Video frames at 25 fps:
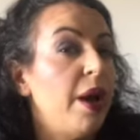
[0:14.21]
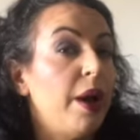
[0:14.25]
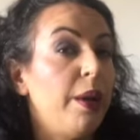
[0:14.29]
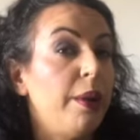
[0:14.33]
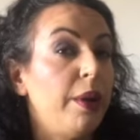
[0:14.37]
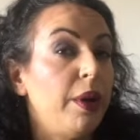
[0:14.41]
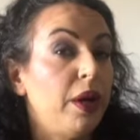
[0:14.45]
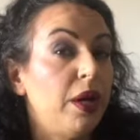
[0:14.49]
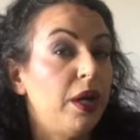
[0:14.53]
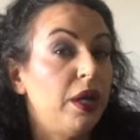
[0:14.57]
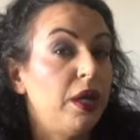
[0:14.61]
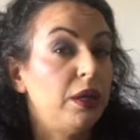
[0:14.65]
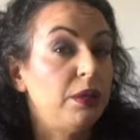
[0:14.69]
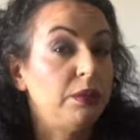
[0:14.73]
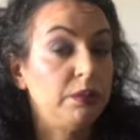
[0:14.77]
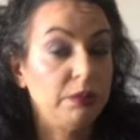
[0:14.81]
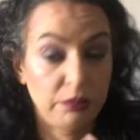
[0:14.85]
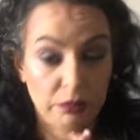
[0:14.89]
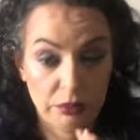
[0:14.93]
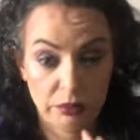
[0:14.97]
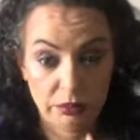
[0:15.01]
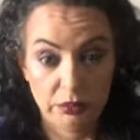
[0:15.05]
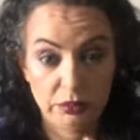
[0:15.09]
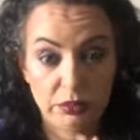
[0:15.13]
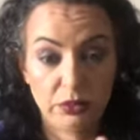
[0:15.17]

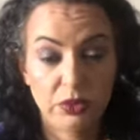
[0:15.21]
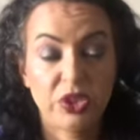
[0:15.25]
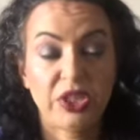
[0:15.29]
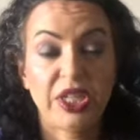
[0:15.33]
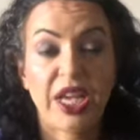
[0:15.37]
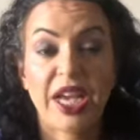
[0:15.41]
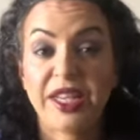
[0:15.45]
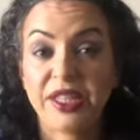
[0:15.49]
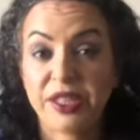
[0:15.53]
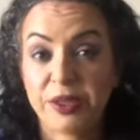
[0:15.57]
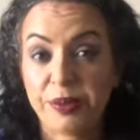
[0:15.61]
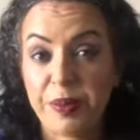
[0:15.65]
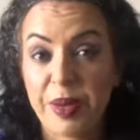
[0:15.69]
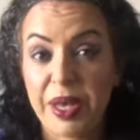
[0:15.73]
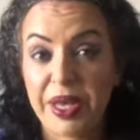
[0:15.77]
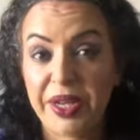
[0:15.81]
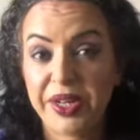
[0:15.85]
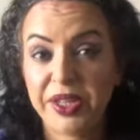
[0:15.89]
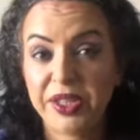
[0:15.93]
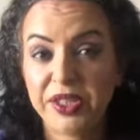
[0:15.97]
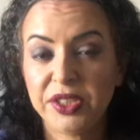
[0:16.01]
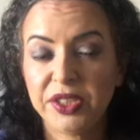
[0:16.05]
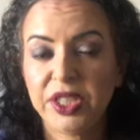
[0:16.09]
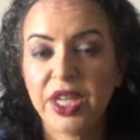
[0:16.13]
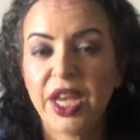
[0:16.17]
Size
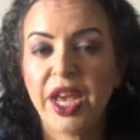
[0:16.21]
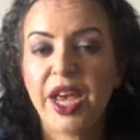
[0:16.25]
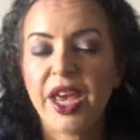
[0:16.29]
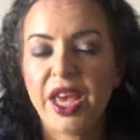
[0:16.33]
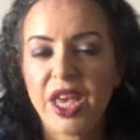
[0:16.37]
Matters.